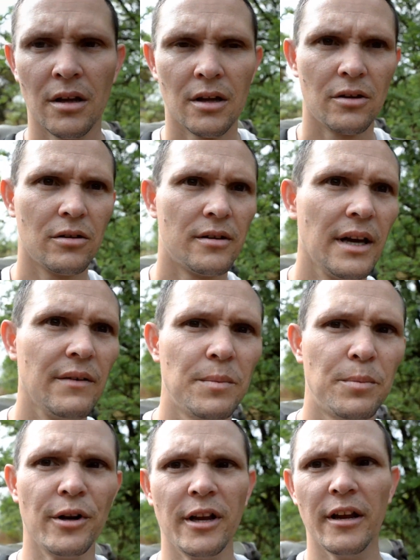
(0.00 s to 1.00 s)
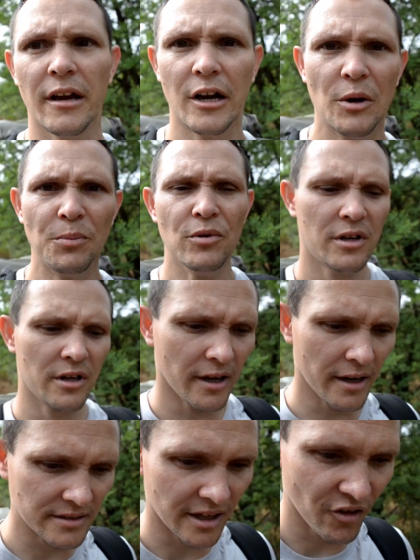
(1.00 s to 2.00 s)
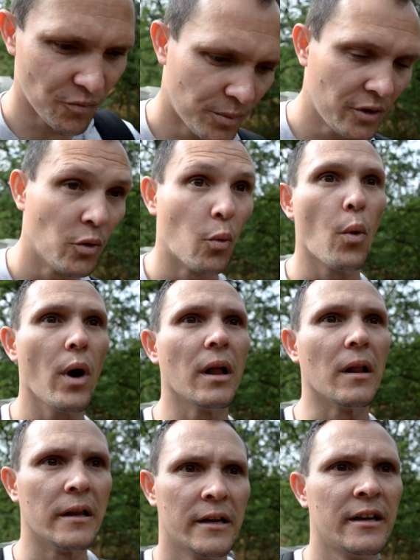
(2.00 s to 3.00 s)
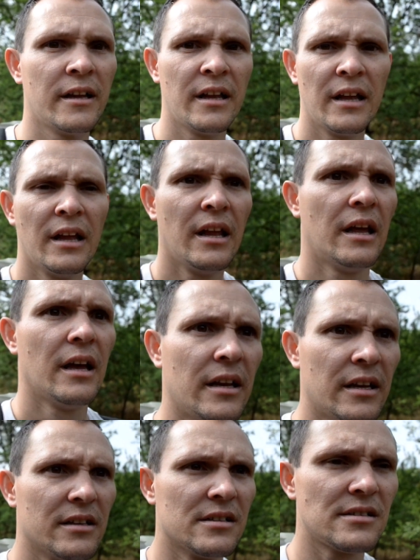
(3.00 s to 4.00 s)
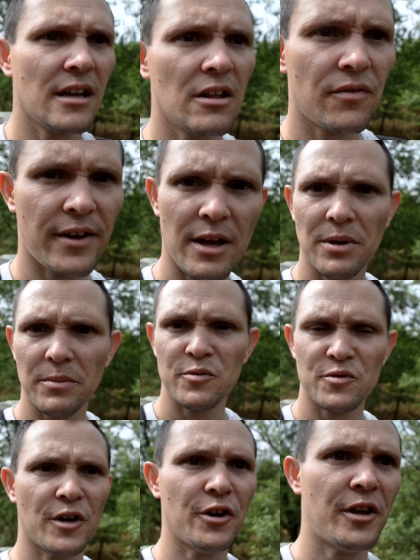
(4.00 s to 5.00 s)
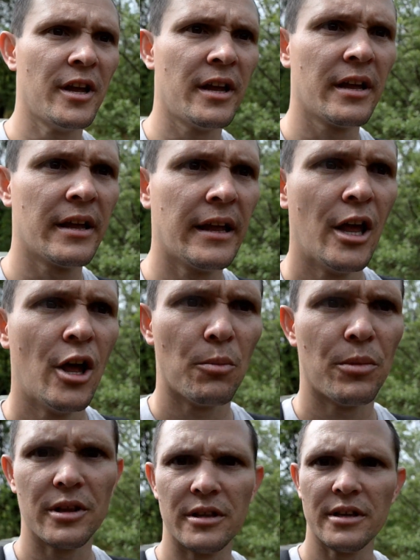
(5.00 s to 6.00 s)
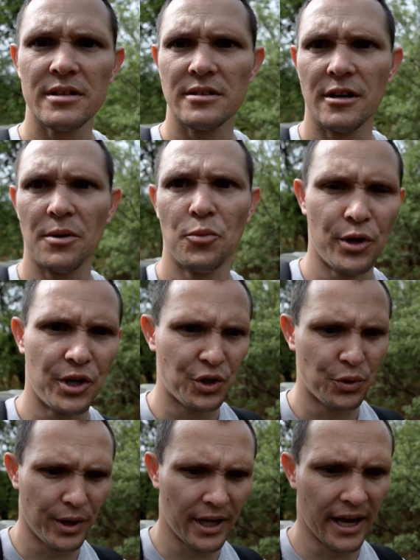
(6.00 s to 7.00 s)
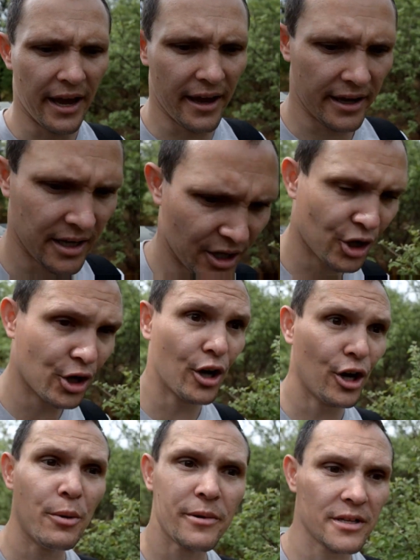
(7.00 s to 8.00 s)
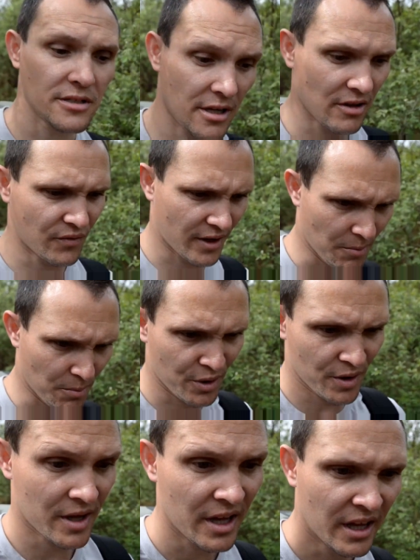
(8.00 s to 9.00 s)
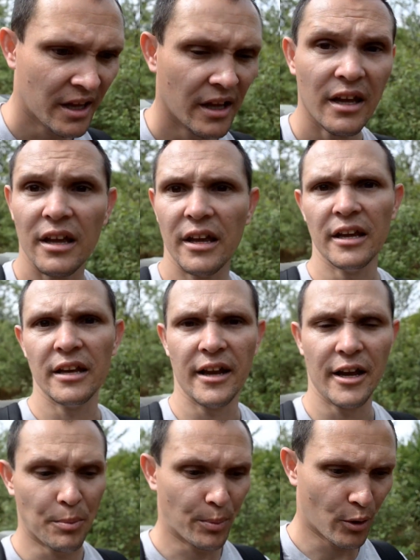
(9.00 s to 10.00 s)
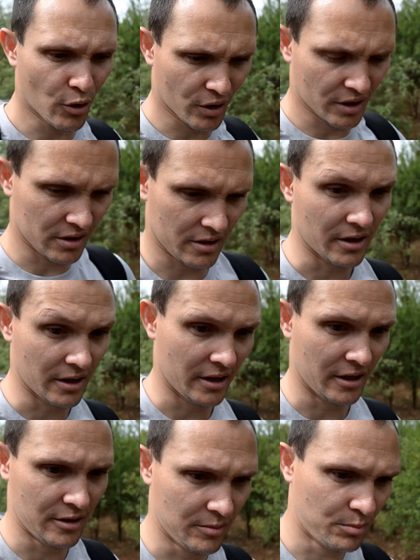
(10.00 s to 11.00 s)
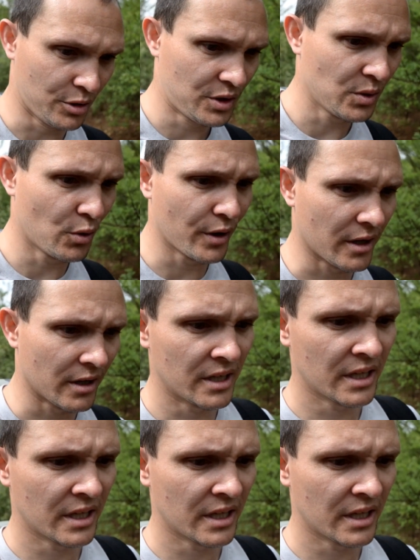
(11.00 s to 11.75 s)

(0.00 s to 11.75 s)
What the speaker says: Good day everybody, I hope you guys have been well. Another stealth camp episode, but this time we're doing an urban stealth camp in a park here in Pretoria.